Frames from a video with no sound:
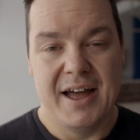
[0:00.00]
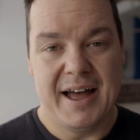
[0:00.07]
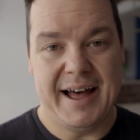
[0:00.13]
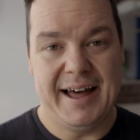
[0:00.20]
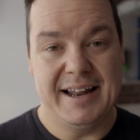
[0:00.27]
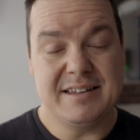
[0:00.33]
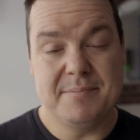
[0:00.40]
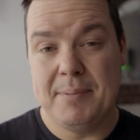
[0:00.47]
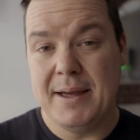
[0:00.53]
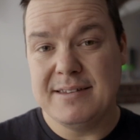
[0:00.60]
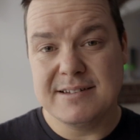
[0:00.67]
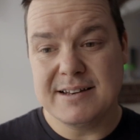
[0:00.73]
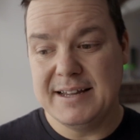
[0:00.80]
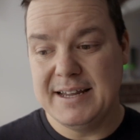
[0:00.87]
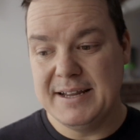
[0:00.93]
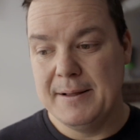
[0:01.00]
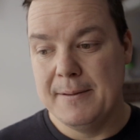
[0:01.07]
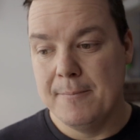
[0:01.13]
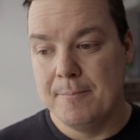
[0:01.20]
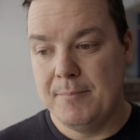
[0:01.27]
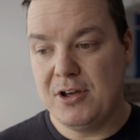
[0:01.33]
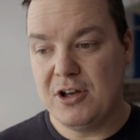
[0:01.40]
And it's basically
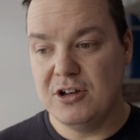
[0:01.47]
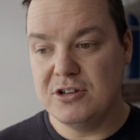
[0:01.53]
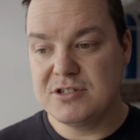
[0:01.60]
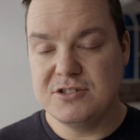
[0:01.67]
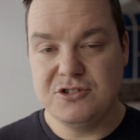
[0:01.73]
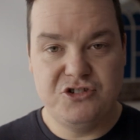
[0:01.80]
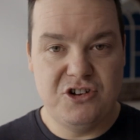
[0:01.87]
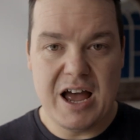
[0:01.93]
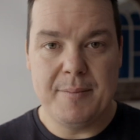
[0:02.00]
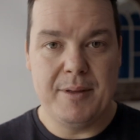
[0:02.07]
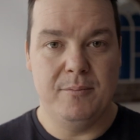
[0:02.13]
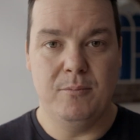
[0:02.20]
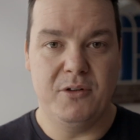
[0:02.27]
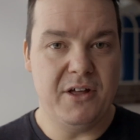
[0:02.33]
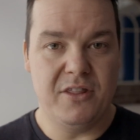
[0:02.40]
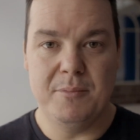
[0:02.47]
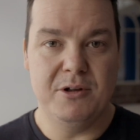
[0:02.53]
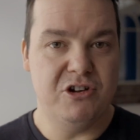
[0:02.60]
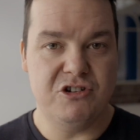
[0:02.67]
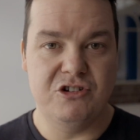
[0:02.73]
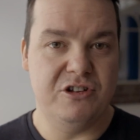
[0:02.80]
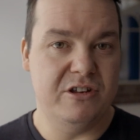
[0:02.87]
because jamming with other
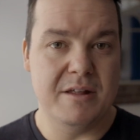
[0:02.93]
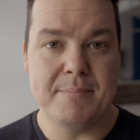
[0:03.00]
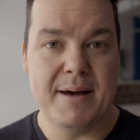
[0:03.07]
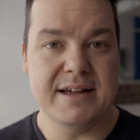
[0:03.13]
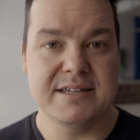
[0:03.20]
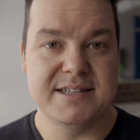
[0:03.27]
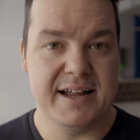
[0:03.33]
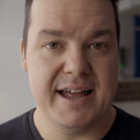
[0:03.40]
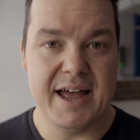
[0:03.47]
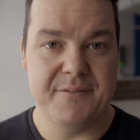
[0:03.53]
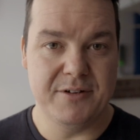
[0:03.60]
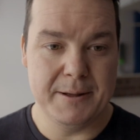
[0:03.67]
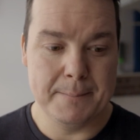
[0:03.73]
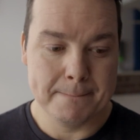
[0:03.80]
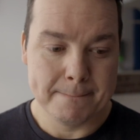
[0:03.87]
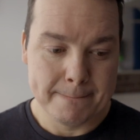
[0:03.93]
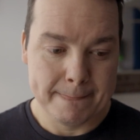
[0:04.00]
magicians is the best thing ever,